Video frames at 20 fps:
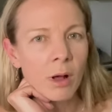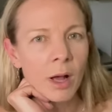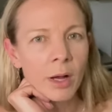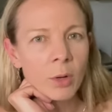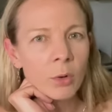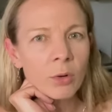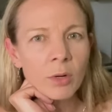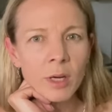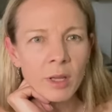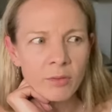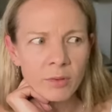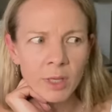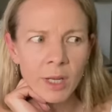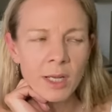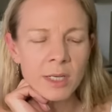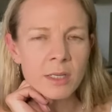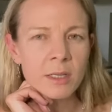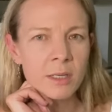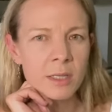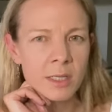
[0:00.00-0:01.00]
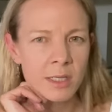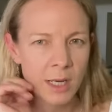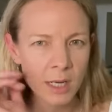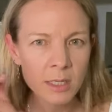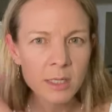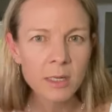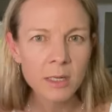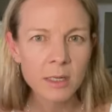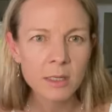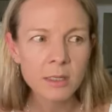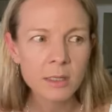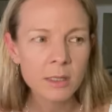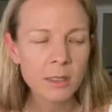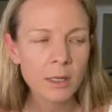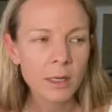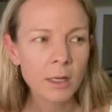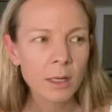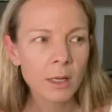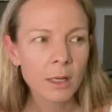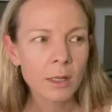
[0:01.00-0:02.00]
I couldn't even get to the dentist,
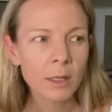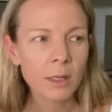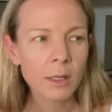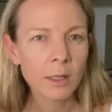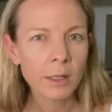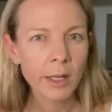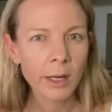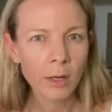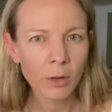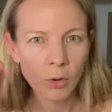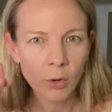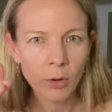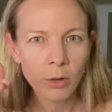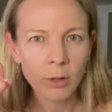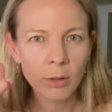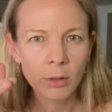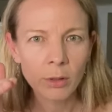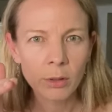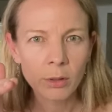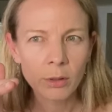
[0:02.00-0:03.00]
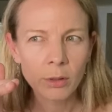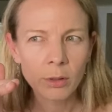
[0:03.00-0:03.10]
let alone